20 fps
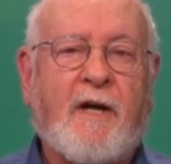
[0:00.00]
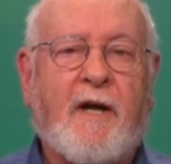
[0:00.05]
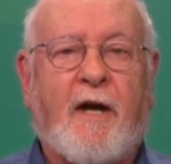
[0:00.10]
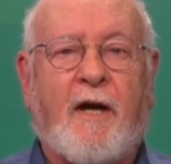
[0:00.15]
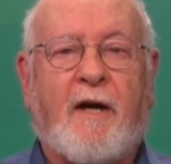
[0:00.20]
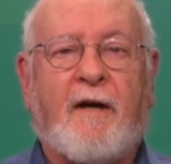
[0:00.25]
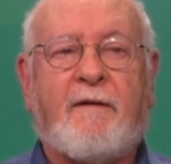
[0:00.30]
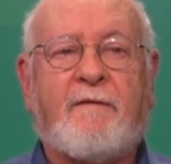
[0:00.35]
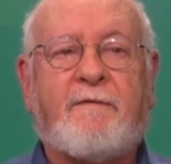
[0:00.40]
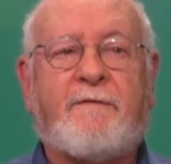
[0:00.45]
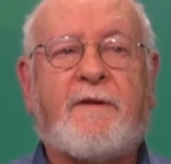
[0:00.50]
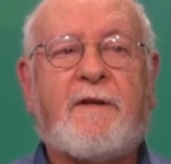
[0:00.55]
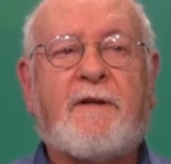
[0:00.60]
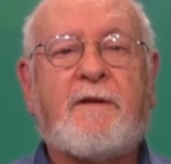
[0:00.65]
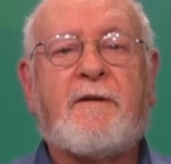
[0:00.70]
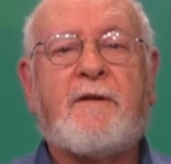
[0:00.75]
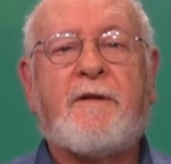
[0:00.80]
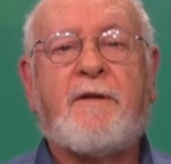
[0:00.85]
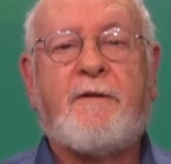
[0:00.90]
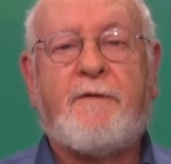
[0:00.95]
of
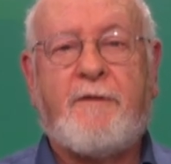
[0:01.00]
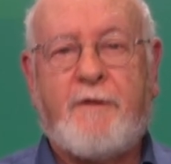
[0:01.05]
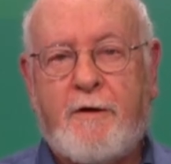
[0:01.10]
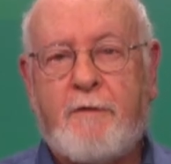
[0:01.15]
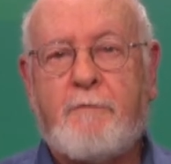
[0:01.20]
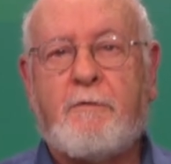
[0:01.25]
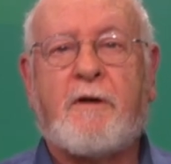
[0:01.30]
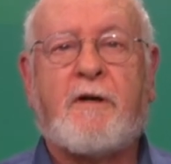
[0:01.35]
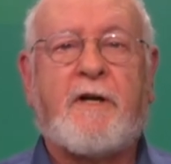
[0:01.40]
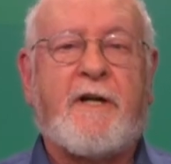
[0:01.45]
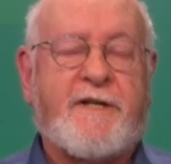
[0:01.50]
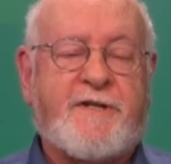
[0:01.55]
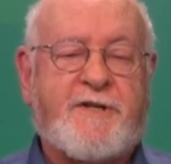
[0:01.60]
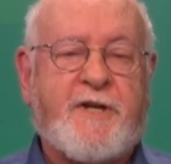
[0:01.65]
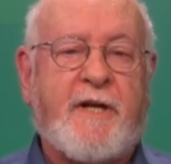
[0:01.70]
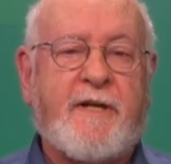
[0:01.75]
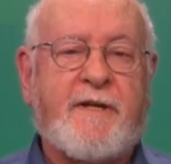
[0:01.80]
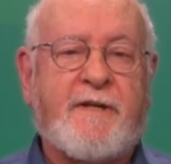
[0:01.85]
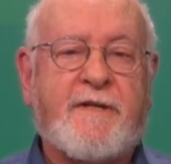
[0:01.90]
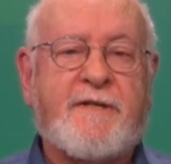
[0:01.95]
newer
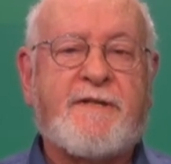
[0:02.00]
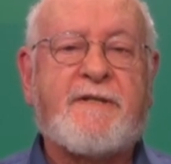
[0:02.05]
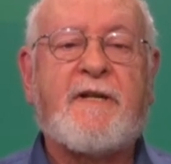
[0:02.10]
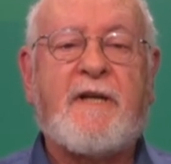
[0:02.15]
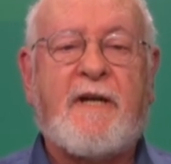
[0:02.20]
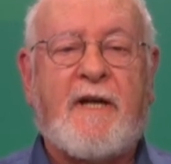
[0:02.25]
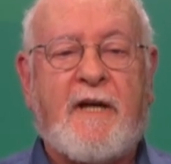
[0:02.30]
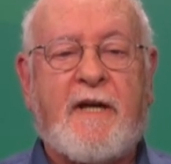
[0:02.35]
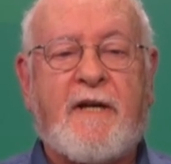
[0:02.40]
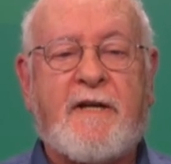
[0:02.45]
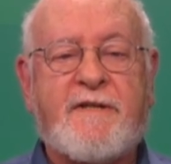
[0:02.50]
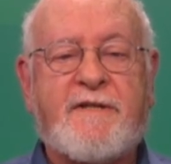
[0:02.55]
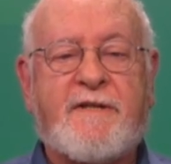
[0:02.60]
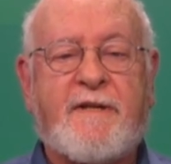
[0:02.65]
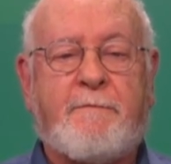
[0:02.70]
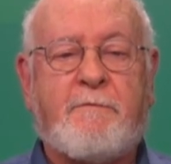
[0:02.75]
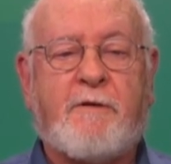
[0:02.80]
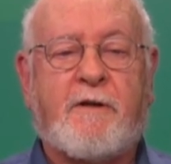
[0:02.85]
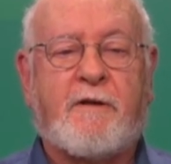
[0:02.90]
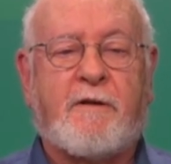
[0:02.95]
agendas as
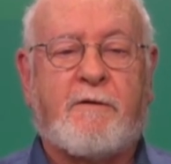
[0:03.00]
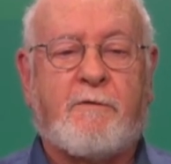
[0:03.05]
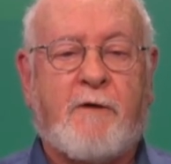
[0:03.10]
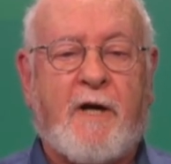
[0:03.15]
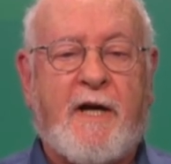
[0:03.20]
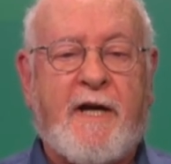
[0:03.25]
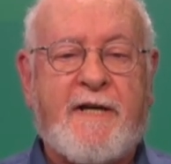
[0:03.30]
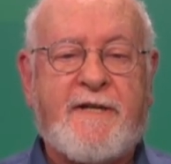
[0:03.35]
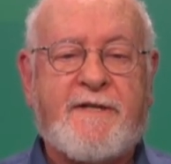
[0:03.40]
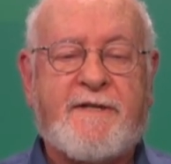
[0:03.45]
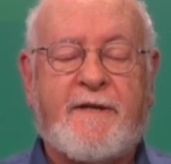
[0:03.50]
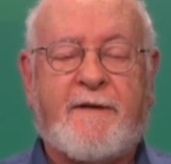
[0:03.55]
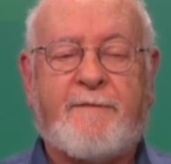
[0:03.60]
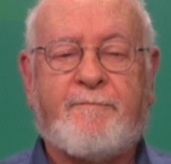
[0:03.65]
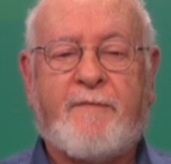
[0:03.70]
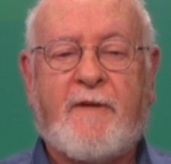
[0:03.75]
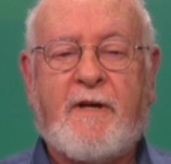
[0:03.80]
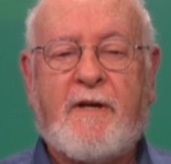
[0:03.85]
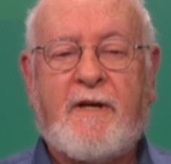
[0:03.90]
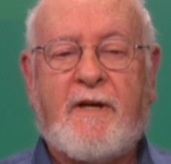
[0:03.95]
they were arising?
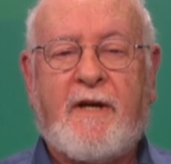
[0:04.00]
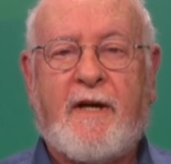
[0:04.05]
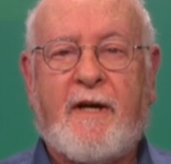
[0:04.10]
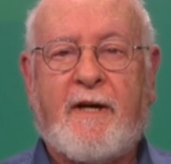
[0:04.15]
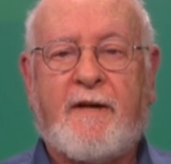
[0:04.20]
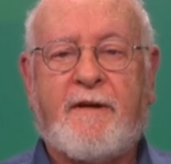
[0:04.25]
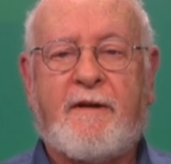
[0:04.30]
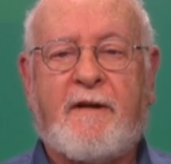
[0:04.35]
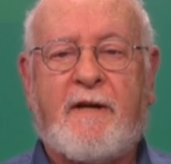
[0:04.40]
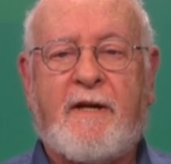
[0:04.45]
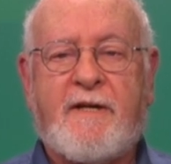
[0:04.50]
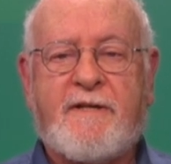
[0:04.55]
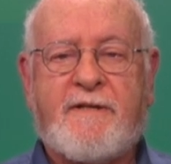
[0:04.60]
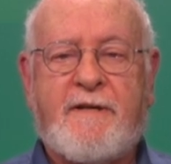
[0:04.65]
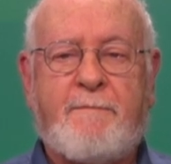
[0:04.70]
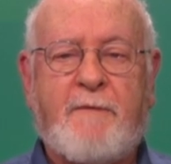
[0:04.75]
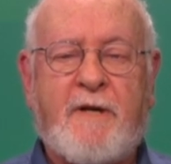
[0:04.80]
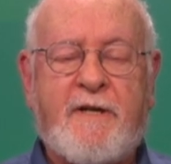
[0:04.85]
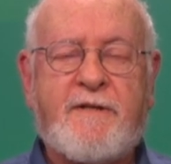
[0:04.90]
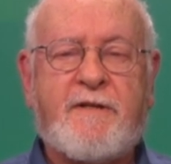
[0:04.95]
And as
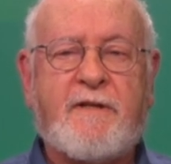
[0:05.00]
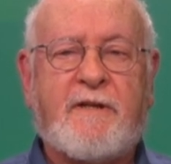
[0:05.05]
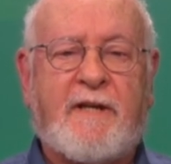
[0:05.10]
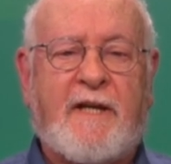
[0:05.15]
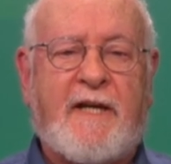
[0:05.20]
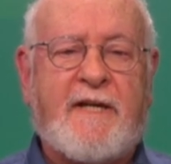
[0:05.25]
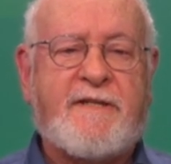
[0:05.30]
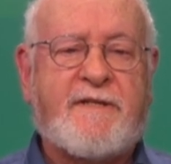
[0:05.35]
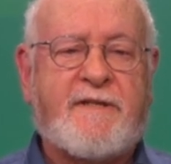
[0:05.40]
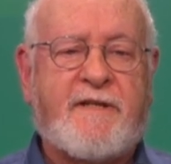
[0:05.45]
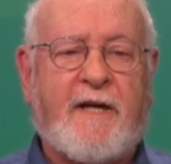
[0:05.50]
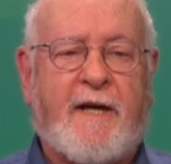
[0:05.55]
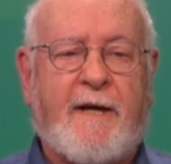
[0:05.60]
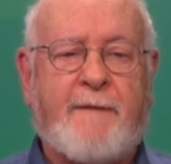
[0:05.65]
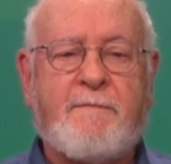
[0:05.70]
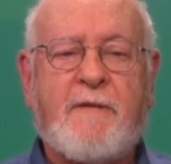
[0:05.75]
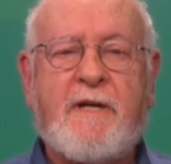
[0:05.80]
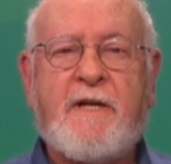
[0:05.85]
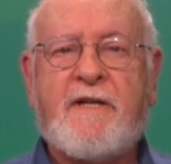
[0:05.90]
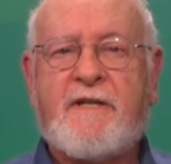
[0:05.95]
I mentioned last
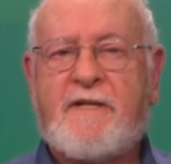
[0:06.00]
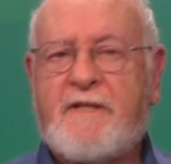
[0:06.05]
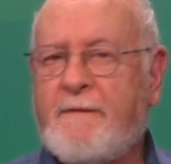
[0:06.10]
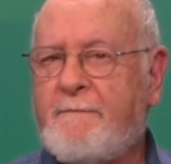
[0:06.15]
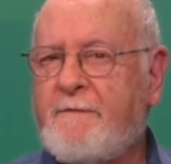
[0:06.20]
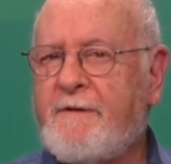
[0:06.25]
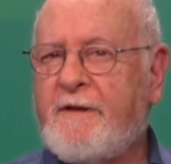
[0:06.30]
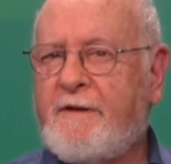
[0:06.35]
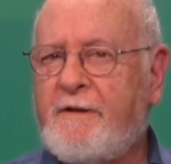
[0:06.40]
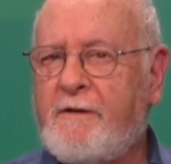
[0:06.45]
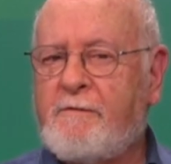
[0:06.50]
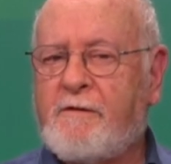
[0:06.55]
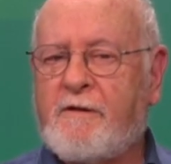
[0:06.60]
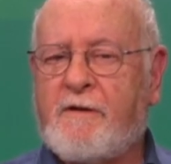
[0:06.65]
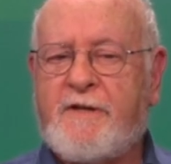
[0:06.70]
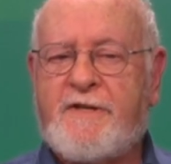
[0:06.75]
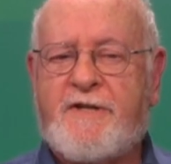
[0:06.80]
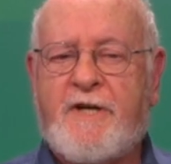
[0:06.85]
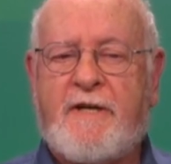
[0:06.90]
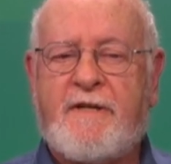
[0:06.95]
time, some of the
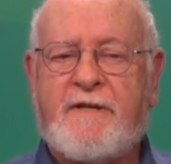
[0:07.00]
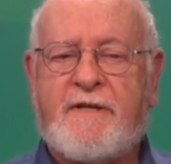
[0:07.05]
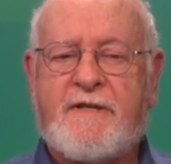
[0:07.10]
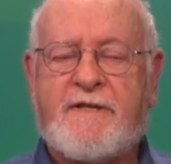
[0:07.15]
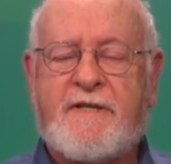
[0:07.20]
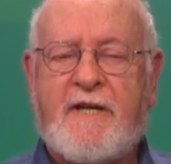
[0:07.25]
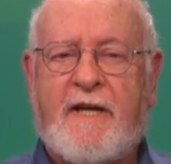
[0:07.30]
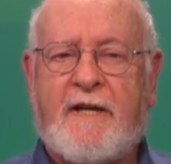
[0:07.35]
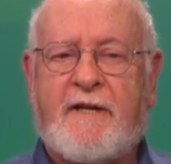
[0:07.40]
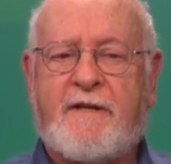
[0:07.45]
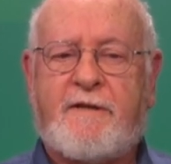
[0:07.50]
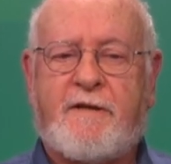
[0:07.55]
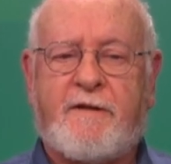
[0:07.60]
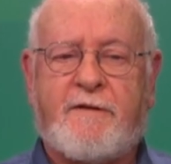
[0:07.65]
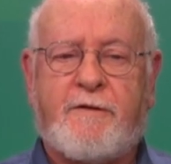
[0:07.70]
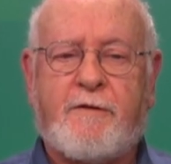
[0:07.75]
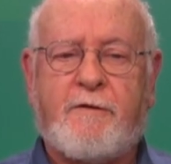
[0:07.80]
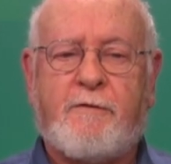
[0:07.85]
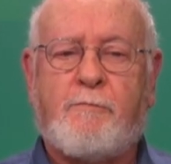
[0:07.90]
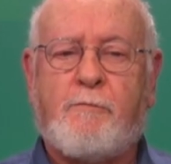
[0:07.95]
newer agendas had to
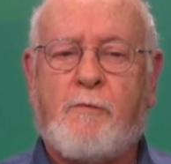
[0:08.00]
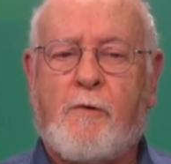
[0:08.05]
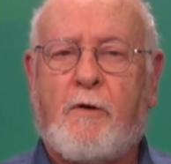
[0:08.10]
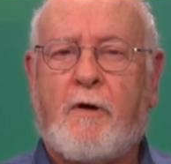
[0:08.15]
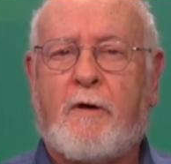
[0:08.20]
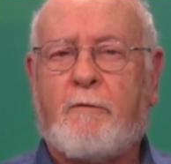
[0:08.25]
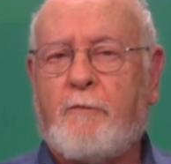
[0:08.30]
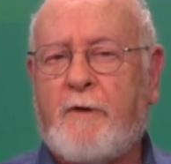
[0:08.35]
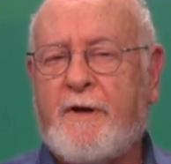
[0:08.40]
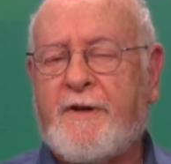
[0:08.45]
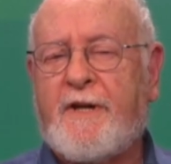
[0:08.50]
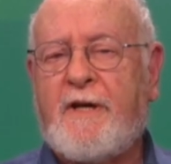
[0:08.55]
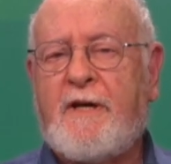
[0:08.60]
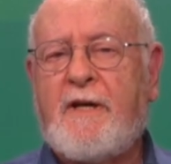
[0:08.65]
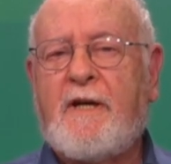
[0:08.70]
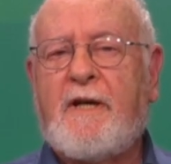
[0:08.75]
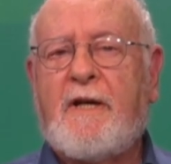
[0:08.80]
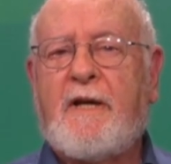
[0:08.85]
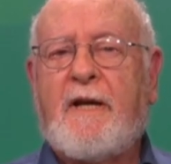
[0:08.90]
do more with